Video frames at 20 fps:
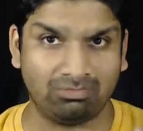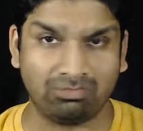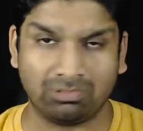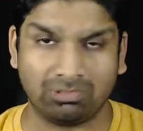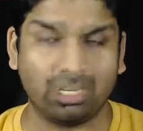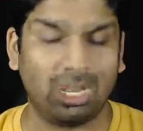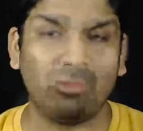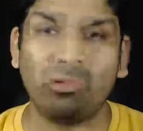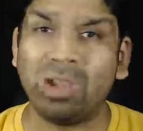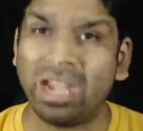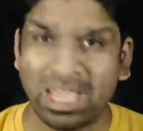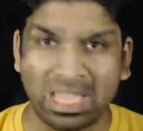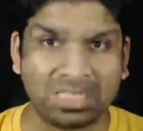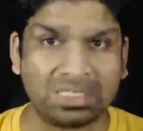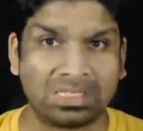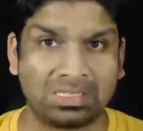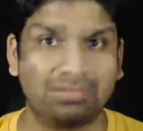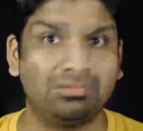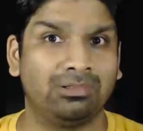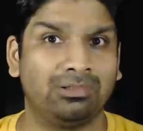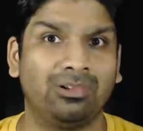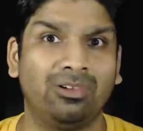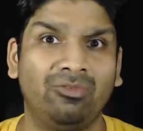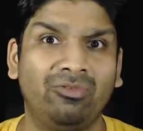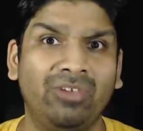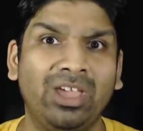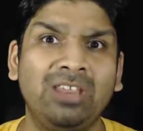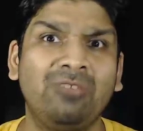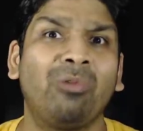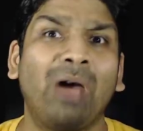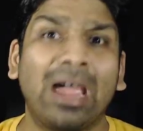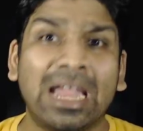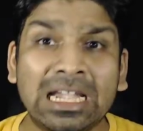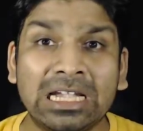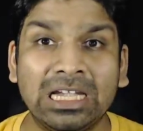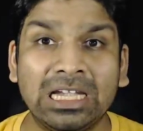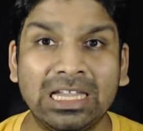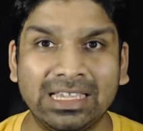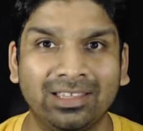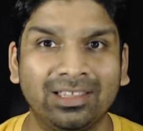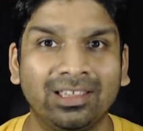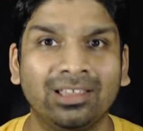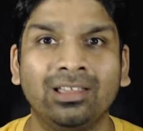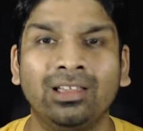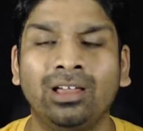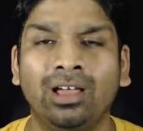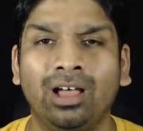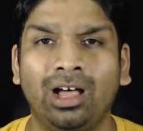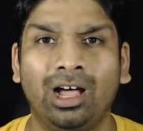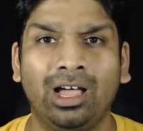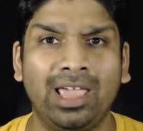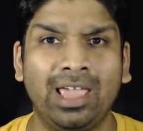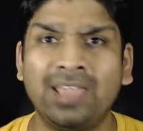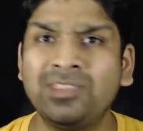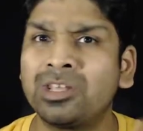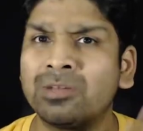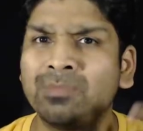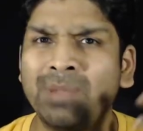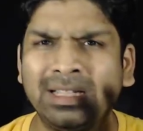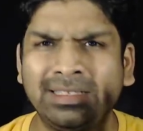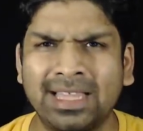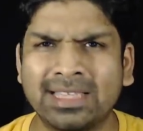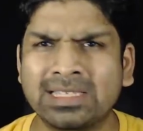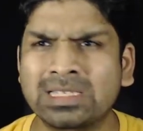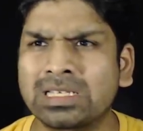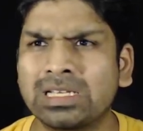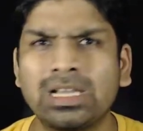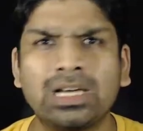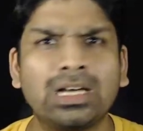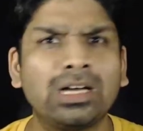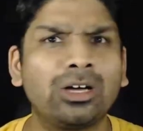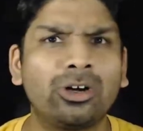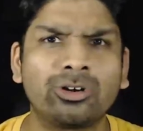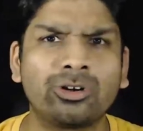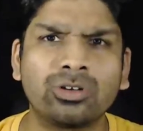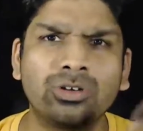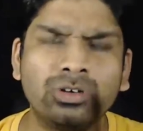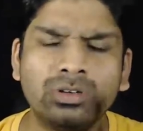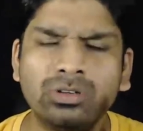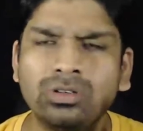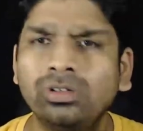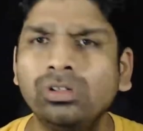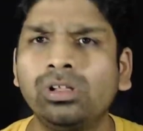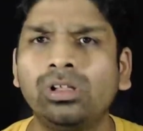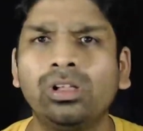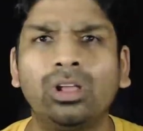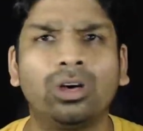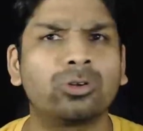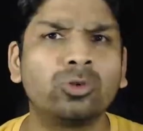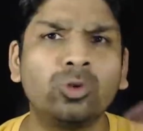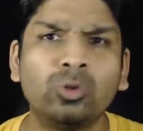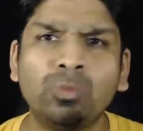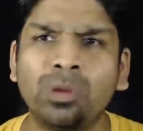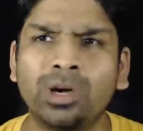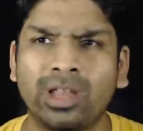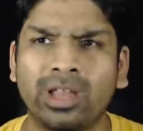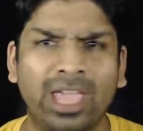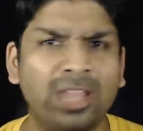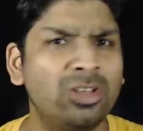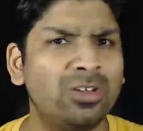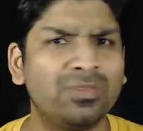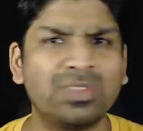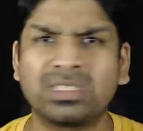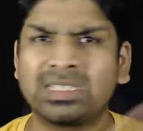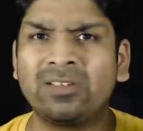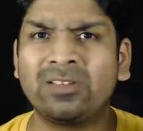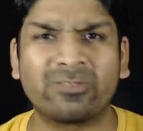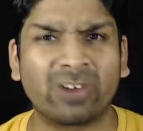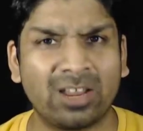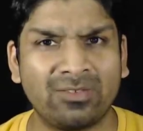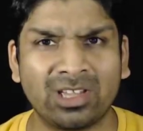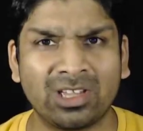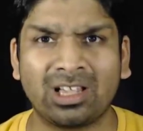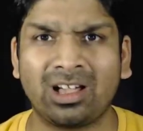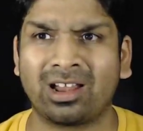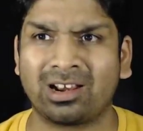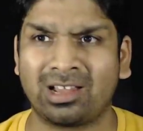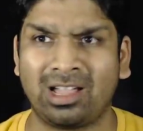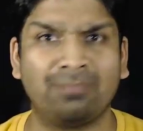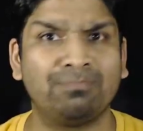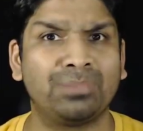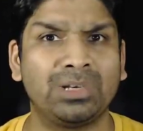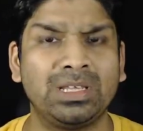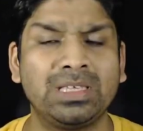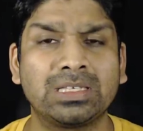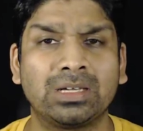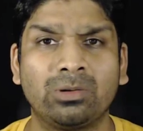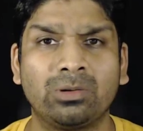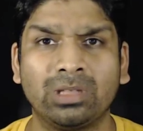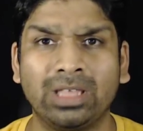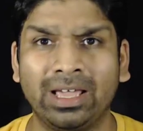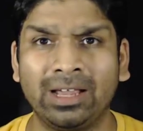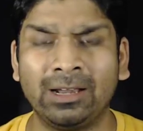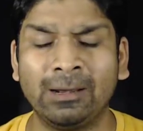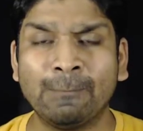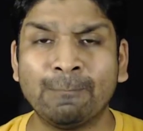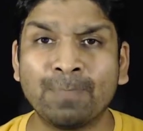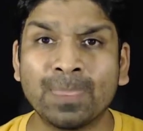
nowadays very widely, either by Tesla or Google or Uber, any of the self-driving car companies out there.